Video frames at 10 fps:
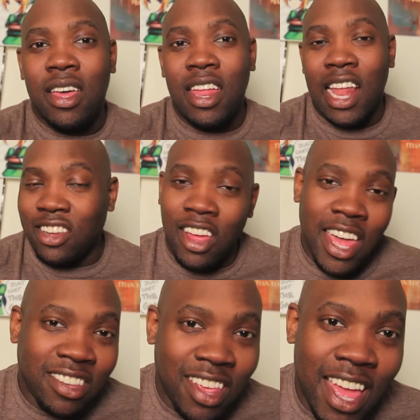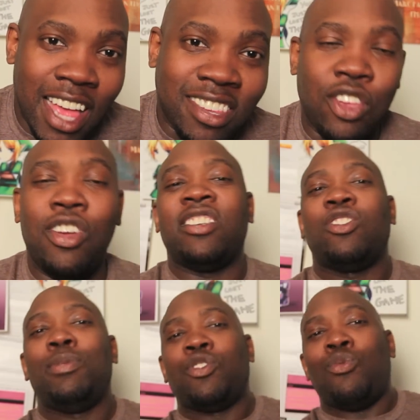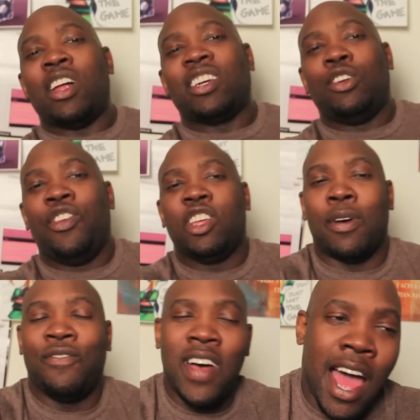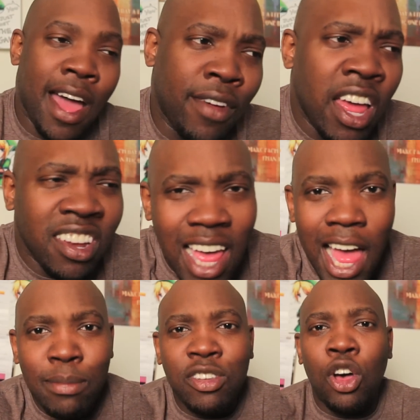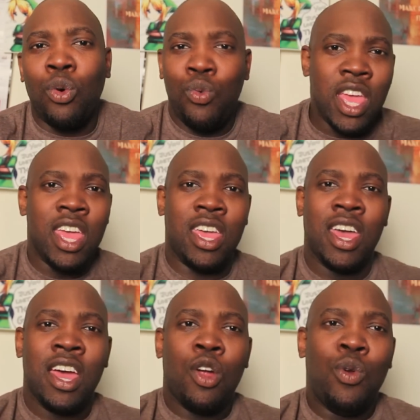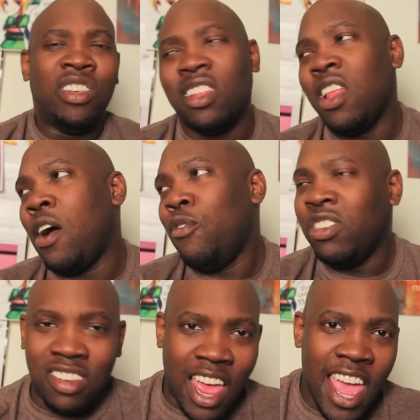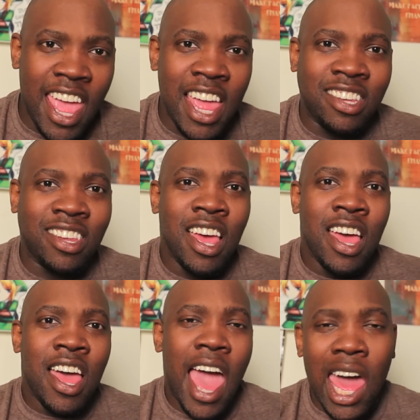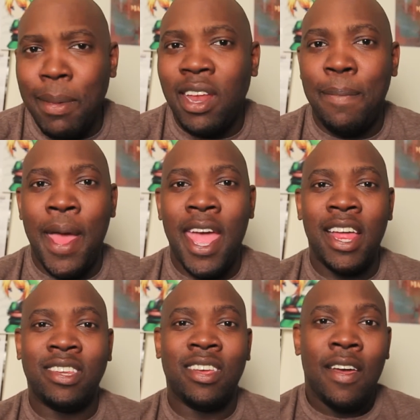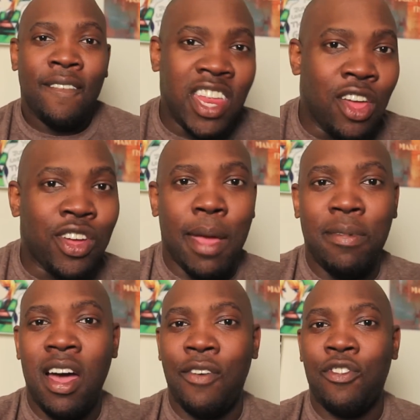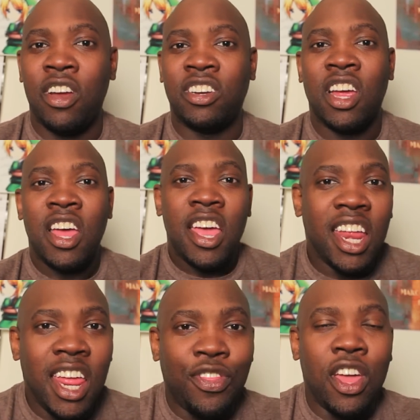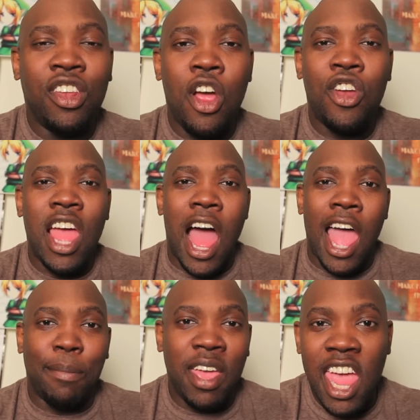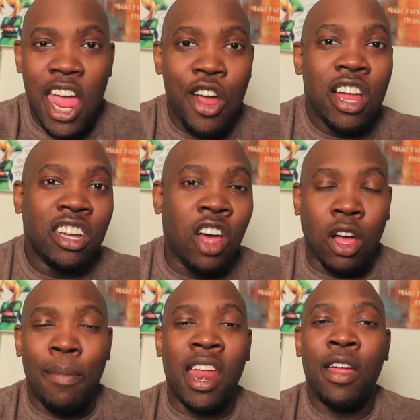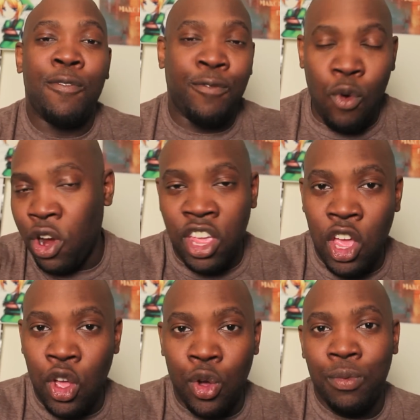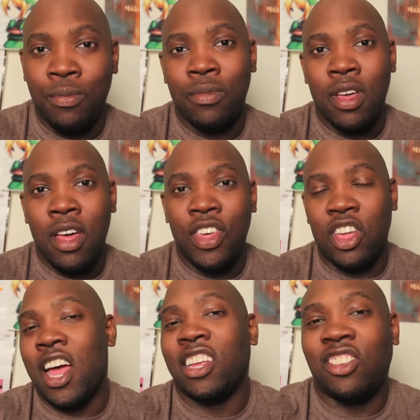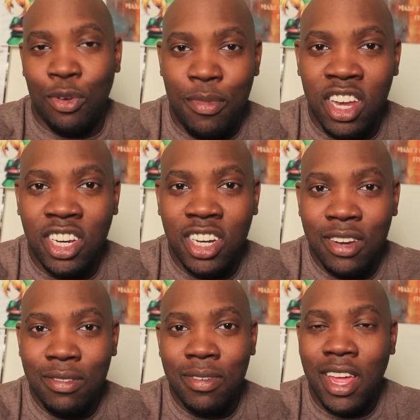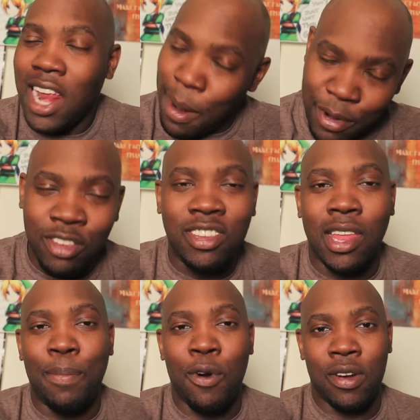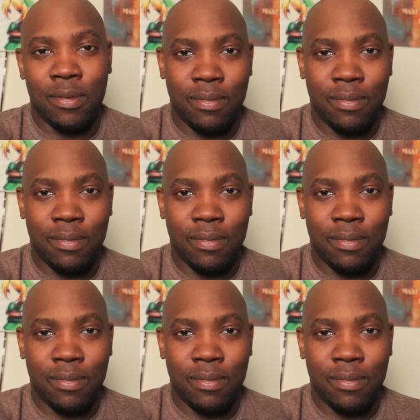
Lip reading: And that's all I gotta say, guys. Thank you guys so much for watching. I do videos about 5 times a week. Reason to love, reason to hate, anime debate, video game coverage, anything nerdy. I am here to talk about it for you. Thank you guys so much, and ever use teleport.